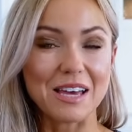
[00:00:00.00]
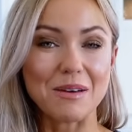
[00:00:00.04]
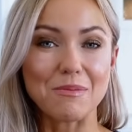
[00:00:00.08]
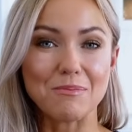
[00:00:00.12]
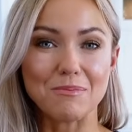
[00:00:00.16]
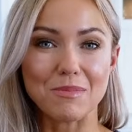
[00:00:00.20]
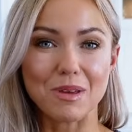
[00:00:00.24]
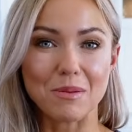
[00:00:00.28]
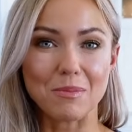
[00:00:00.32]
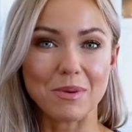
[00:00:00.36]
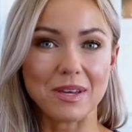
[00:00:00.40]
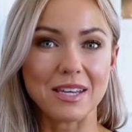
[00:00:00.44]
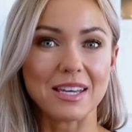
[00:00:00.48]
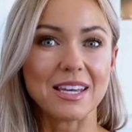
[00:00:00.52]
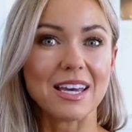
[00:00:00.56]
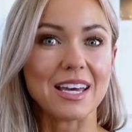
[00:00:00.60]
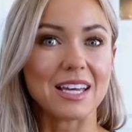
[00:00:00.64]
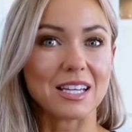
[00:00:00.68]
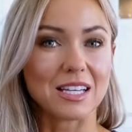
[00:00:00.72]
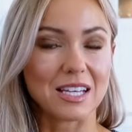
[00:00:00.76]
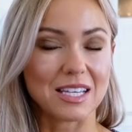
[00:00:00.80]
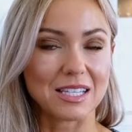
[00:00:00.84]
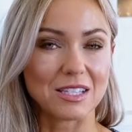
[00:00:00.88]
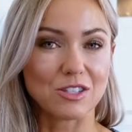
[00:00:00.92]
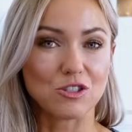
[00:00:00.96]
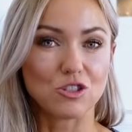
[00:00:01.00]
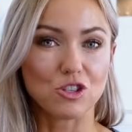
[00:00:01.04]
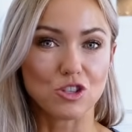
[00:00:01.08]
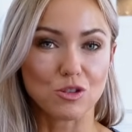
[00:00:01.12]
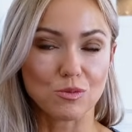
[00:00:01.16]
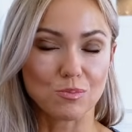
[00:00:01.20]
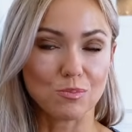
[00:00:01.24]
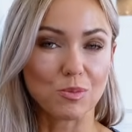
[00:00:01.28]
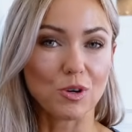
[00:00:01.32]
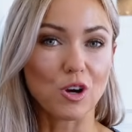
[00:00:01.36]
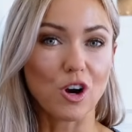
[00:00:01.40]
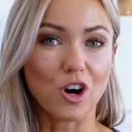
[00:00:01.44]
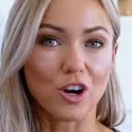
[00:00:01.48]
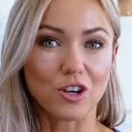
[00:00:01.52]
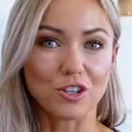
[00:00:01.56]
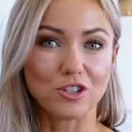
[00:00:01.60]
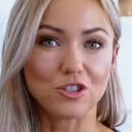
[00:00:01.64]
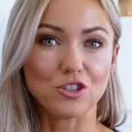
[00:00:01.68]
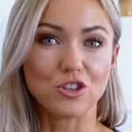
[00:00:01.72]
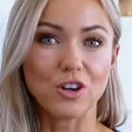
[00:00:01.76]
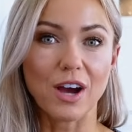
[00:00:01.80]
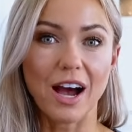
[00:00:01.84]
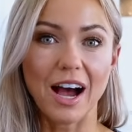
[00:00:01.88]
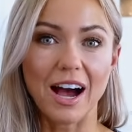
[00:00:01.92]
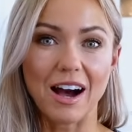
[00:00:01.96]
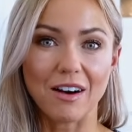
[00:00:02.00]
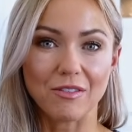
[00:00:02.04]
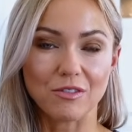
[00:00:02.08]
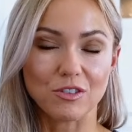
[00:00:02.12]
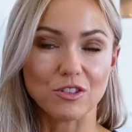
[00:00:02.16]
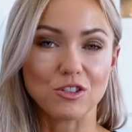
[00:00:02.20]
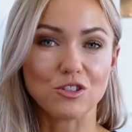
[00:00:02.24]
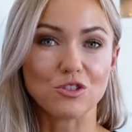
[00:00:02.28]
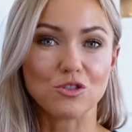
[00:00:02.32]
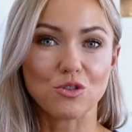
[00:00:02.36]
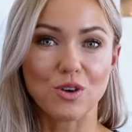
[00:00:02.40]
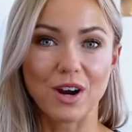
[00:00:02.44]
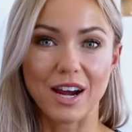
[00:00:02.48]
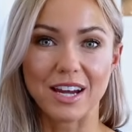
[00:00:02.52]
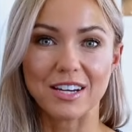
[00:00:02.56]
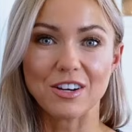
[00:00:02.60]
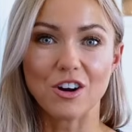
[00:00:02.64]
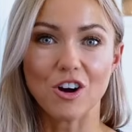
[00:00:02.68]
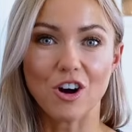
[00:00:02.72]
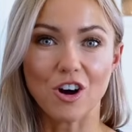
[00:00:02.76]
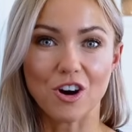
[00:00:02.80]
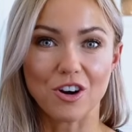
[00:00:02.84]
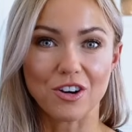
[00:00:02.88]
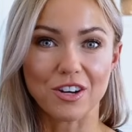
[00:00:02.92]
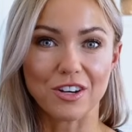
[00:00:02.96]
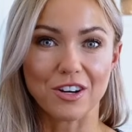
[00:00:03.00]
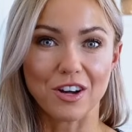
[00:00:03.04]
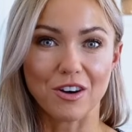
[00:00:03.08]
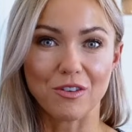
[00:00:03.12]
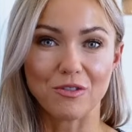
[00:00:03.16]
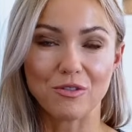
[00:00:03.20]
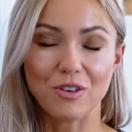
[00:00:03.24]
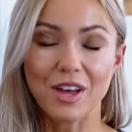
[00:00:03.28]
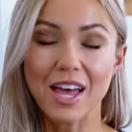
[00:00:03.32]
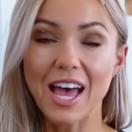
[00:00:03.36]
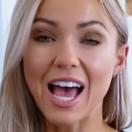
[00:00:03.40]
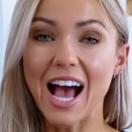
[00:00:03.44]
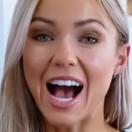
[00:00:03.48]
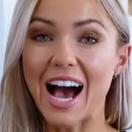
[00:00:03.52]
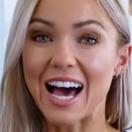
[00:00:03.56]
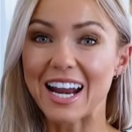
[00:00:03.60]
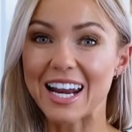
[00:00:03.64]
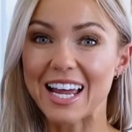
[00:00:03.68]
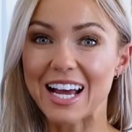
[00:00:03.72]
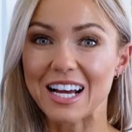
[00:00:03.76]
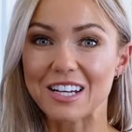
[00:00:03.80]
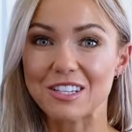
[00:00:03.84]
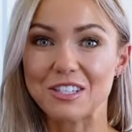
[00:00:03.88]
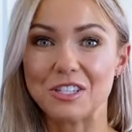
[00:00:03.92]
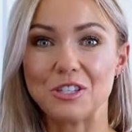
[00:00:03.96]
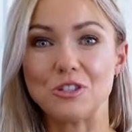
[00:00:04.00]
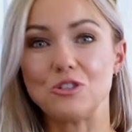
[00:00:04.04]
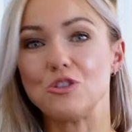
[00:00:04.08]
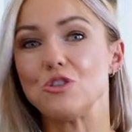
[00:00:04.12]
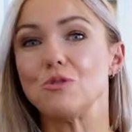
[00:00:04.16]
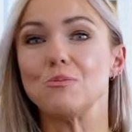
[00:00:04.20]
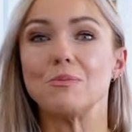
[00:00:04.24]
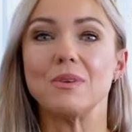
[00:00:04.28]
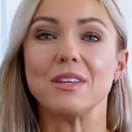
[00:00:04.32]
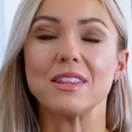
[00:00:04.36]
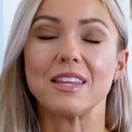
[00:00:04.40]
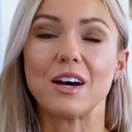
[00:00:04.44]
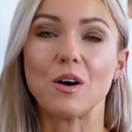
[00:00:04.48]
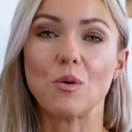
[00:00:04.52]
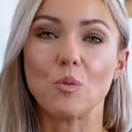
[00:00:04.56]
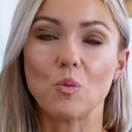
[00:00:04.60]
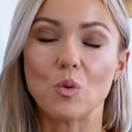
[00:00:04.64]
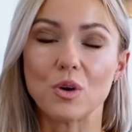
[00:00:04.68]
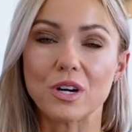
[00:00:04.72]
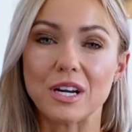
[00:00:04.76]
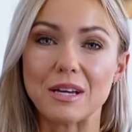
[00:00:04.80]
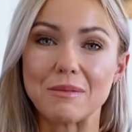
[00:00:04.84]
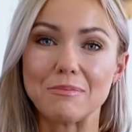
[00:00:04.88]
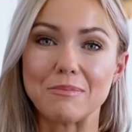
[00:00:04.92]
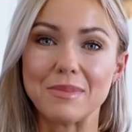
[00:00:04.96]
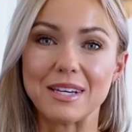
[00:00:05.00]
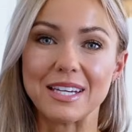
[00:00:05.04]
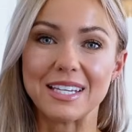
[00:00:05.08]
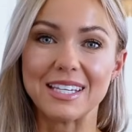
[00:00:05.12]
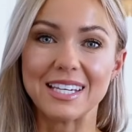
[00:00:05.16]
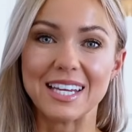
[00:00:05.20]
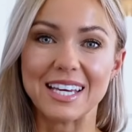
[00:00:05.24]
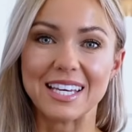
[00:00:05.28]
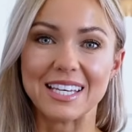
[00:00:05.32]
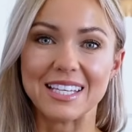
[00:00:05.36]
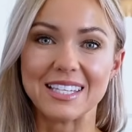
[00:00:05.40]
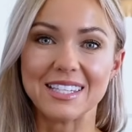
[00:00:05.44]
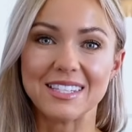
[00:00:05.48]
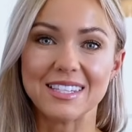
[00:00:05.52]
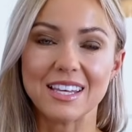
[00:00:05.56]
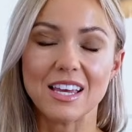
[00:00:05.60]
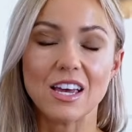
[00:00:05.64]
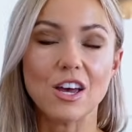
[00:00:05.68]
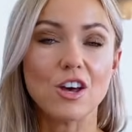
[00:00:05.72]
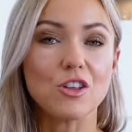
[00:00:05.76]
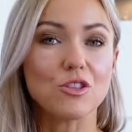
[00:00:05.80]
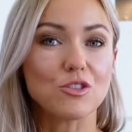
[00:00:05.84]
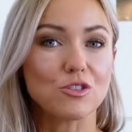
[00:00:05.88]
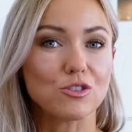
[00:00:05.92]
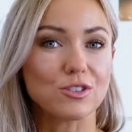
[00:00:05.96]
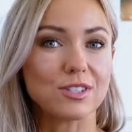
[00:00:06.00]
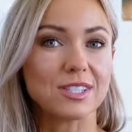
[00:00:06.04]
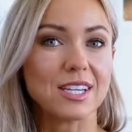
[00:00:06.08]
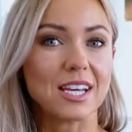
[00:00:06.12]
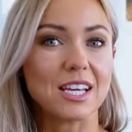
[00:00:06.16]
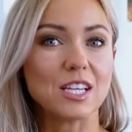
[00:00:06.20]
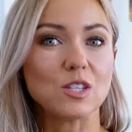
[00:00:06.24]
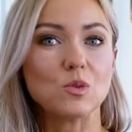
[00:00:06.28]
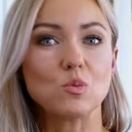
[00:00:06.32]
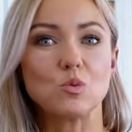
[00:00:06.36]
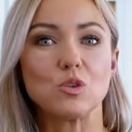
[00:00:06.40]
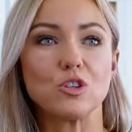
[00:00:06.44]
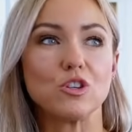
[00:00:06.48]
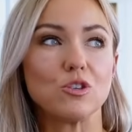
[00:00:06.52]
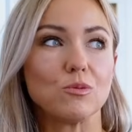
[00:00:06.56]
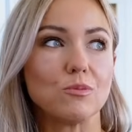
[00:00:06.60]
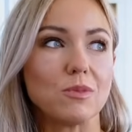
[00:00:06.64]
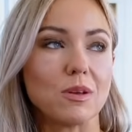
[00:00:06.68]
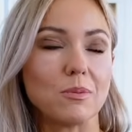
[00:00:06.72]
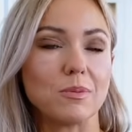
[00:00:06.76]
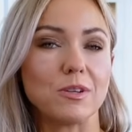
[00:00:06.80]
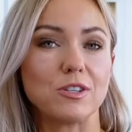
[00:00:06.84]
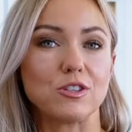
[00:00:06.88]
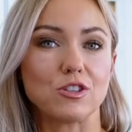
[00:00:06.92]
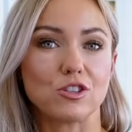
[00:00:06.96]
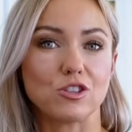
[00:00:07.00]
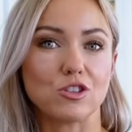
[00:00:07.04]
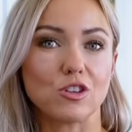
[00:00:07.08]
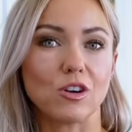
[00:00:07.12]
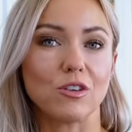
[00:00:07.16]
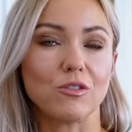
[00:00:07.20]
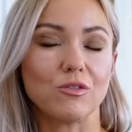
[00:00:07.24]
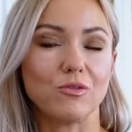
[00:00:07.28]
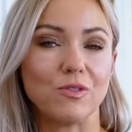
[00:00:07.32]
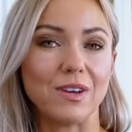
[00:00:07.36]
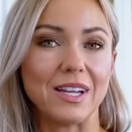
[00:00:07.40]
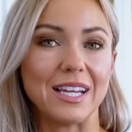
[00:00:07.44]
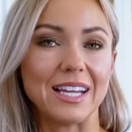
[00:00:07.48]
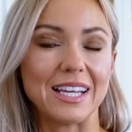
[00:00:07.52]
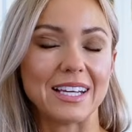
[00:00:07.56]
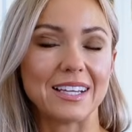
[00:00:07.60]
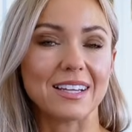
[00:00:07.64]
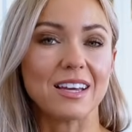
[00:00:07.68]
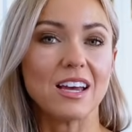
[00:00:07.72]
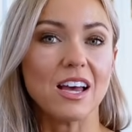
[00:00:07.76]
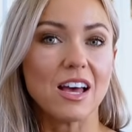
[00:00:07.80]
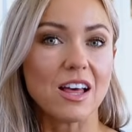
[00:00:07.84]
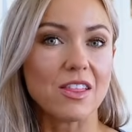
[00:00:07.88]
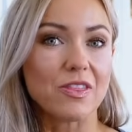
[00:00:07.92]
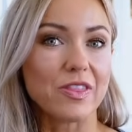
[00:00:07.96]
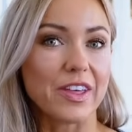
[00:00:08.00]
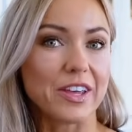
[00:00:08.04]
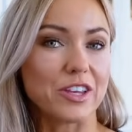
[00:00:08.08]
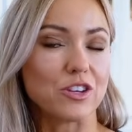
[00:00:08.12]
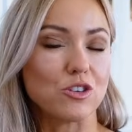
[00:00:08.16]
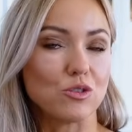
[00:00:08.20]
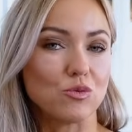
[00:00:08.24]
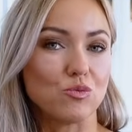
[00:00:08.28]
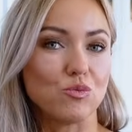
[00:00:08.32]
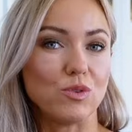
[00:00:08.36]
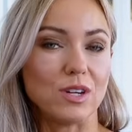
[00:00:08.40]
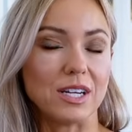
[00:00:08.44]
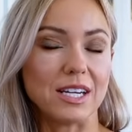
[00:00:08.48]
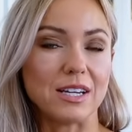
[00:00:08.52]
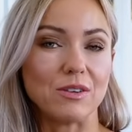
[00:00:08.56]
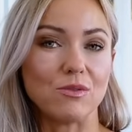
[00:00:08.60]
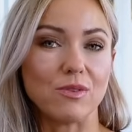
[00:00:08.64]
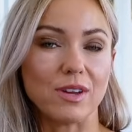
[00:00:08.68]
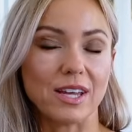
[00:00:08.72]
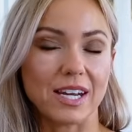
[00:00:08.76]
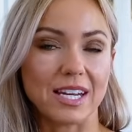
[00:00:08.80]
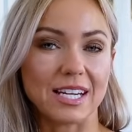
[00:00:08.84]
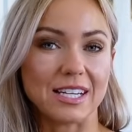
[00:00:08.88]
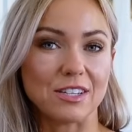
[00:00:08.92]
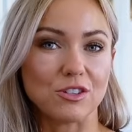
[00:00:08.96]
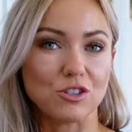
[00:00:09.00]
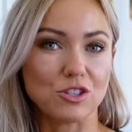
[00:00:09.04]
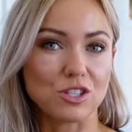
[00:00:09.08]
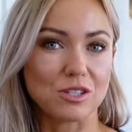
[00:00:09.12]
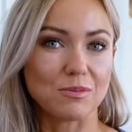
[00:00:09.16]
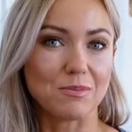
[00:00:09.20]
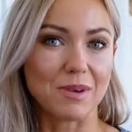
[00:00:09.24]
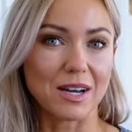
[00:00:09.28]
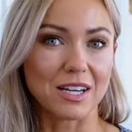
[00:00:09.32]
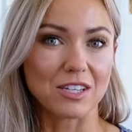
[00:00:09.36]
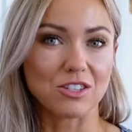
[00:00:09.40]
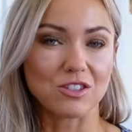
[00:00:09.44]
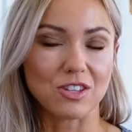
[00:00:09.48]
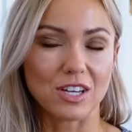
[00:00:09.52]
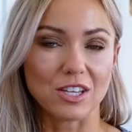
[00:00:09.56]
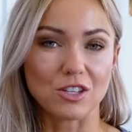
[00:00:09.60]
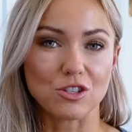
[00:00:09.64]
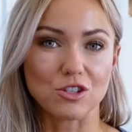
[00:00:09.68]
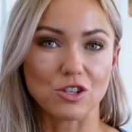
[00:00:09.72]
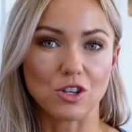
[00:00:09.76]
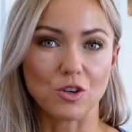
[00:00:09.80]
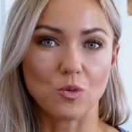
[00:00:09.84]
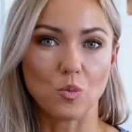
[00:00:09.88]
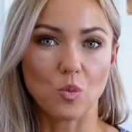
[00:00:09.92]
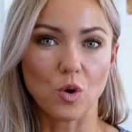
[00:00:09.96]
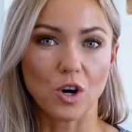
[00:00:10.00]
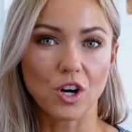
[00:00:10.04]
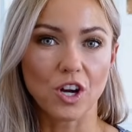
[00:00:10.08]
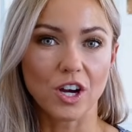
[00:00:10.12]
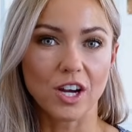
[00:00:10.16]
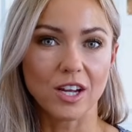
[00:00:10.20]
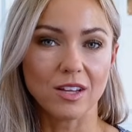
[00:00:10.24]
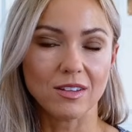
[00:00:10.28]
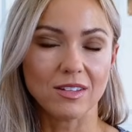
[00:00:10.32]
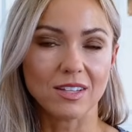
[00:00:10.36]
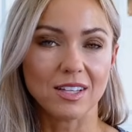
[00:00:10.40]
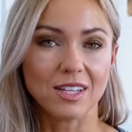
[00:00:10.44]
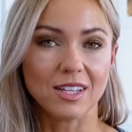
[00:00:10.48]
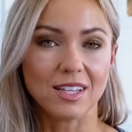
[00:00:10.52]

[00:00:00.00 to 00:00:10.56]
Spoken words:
maybe it is just because you haven't tried hard enough. And I actually do mean that. What I mean is, there's days where you're maybe just not feeling like you're really ready to smash that certain workout.